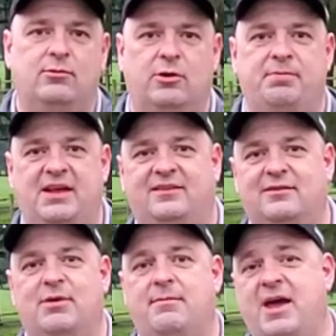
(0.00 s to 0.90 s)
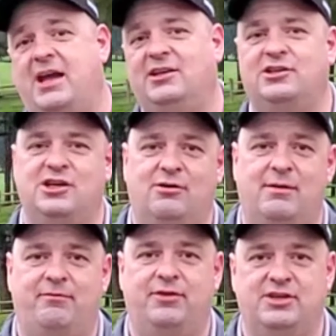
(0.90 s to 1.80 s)
more piece of my bag to show
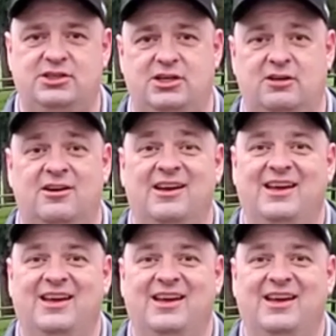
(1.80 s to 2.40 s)
up for this year.